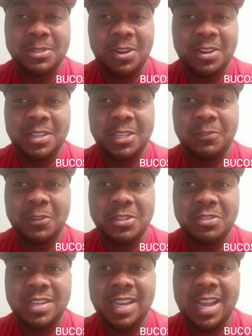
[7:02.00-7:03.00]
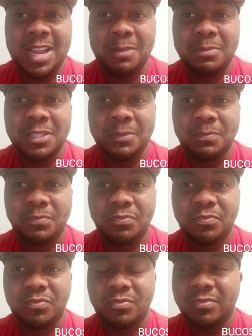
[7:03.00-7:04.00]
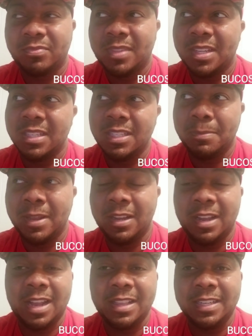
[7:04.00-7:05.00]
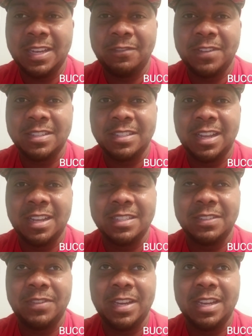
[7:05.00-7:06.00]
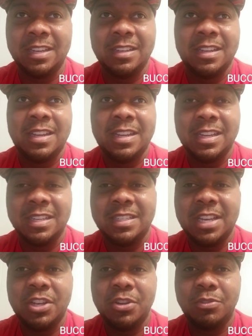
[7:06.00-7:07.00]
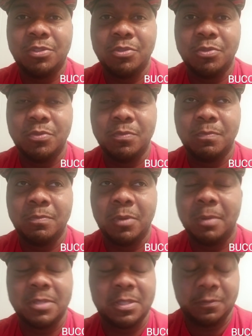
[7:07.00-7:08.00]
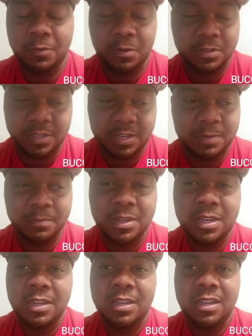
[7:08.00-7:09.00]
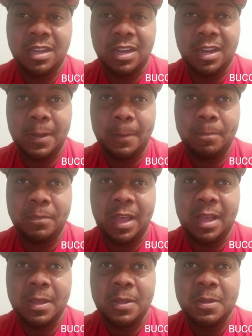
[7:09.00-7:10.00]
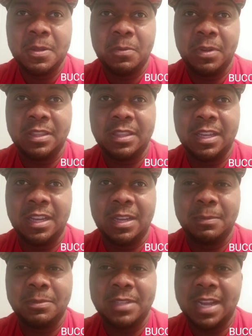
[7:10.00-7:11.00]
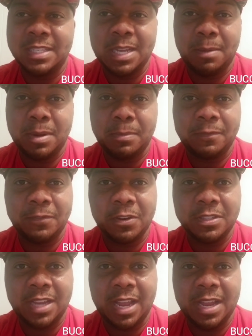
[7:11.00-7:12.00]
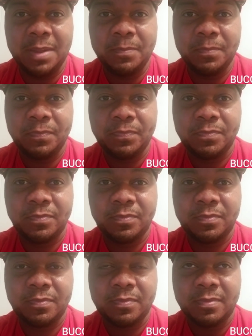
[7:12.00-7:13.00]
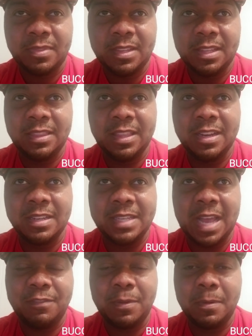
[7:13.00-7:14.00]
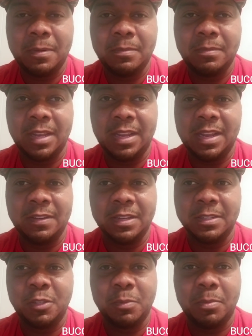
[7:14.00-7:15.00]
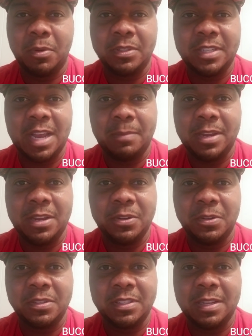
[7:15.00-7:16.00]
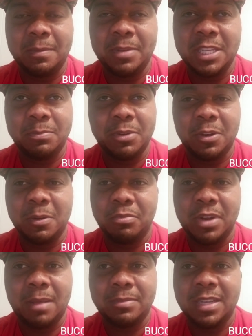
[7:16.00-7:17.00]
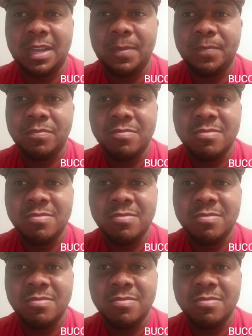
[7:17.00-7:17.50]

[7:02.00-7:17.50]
starting these first three games, depending on how the defense does, if he can continue to. Well, I'm just gonna focus on him. Um, with uh, Saints coming up the first game, then us having the, the, Super Bowl champ Eagles, and then Pittsburgh on prime time.